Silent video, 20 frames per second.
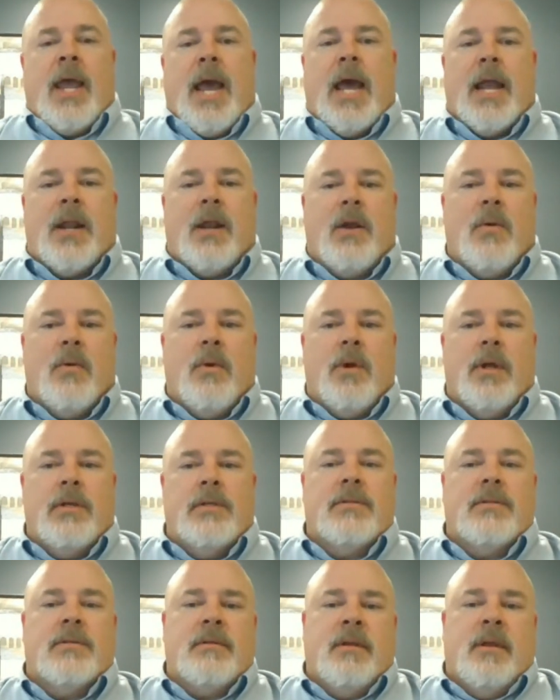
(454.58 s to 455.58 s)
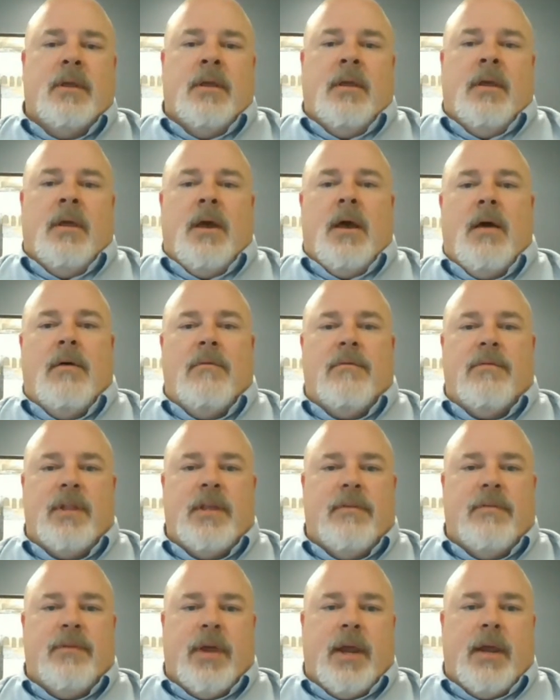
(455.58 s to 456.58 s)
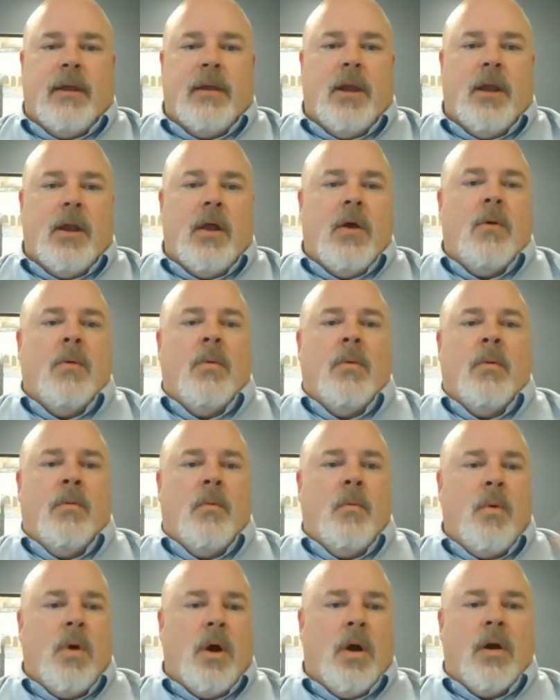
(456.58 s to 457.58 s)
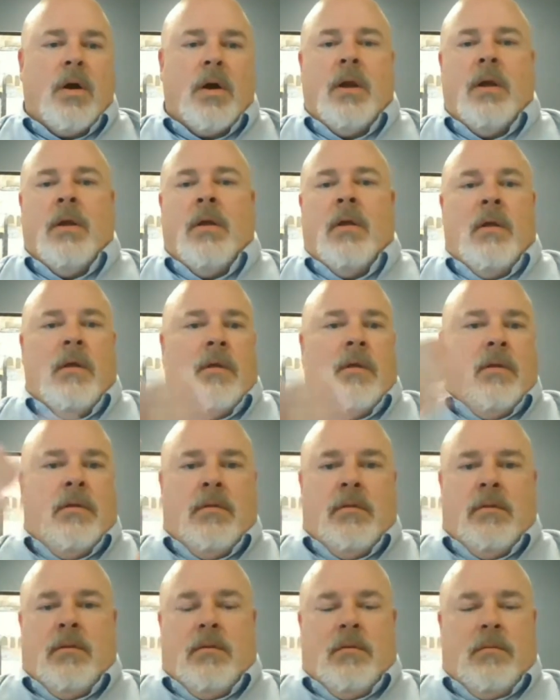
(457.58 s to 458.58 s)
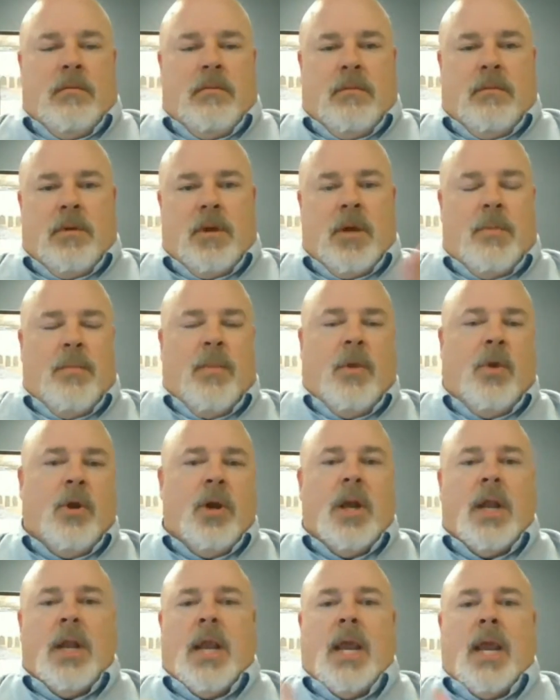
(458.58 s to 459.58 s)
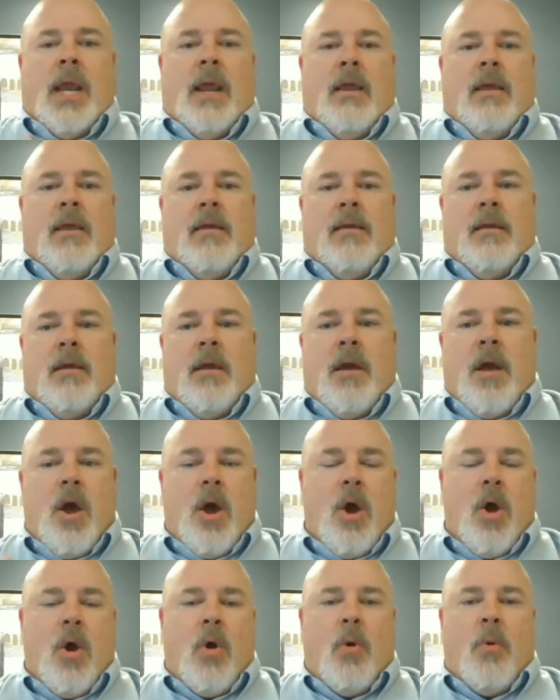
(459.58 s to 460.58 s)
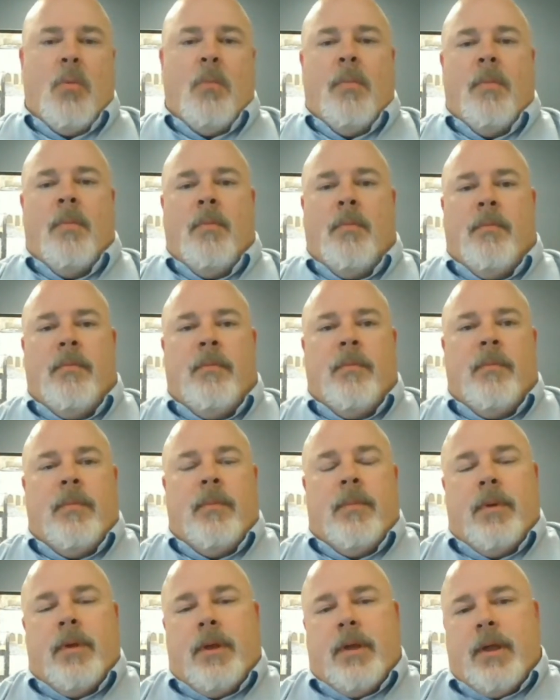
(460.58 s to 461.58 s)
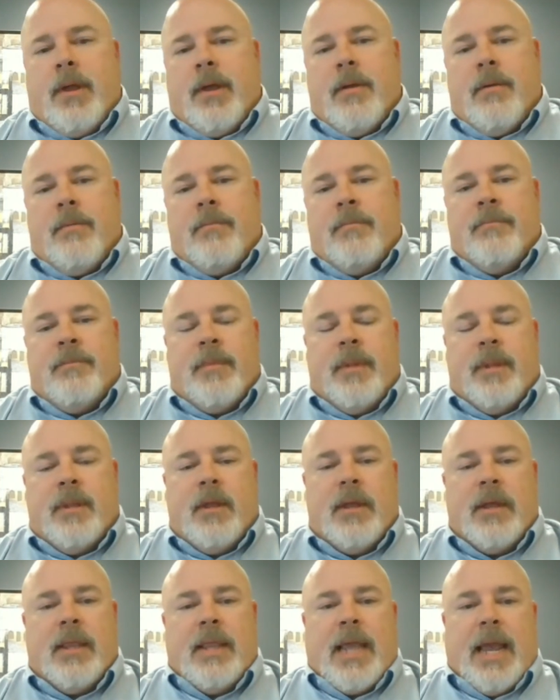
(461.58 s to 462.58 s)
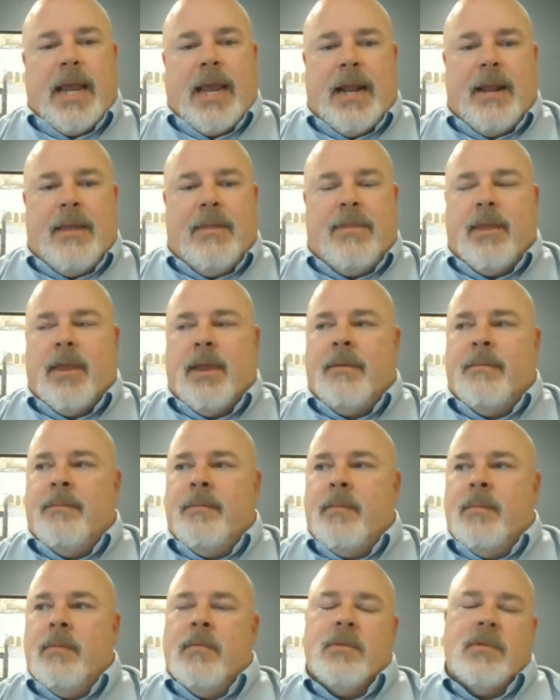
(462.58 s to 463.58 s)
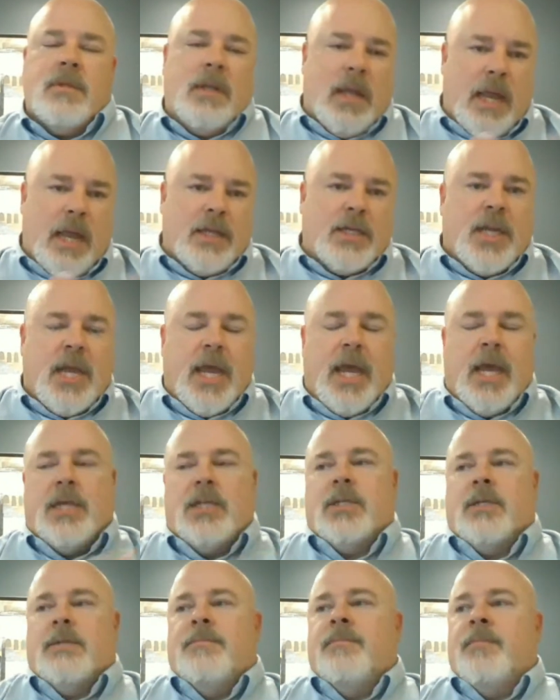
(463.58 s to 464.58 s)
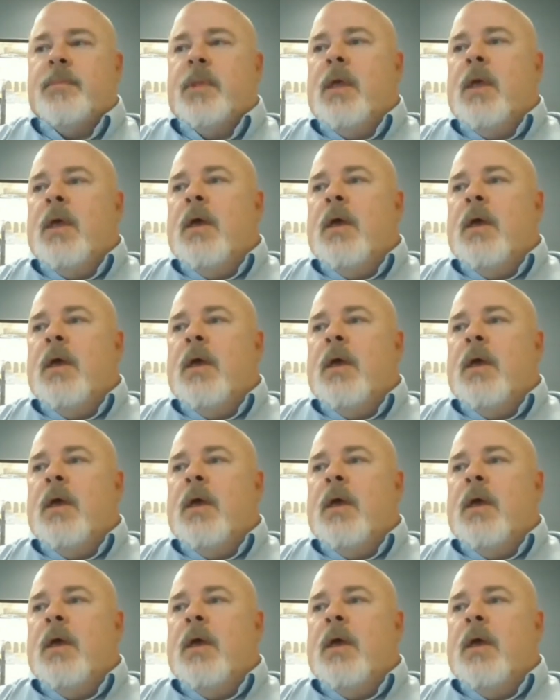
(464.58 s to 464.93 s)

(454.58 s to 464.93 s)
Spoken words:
categories of living, you know, work, community, home, that kind of thing, education.